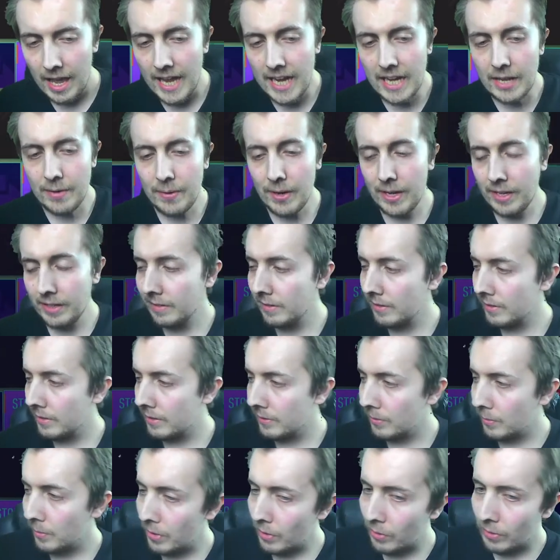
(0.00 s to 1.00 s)
Anyway,
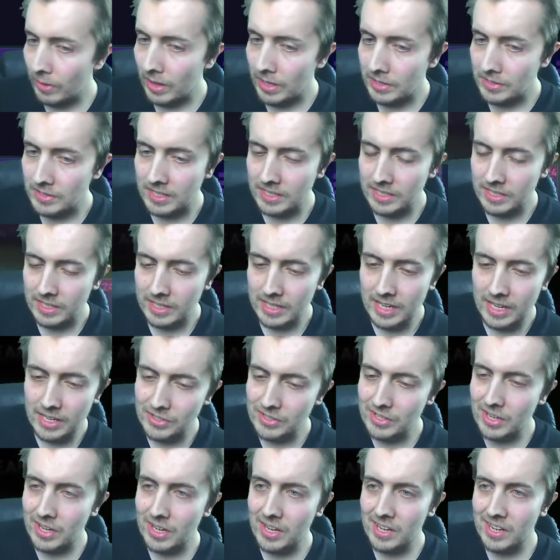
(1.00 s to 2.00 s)
with all that said, let's
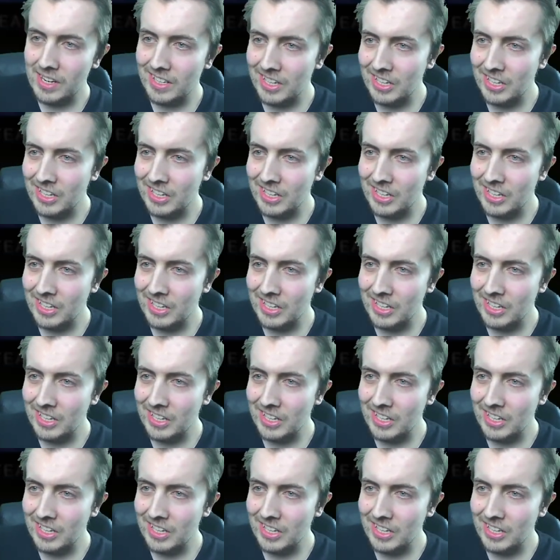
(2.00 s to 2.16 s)
uh,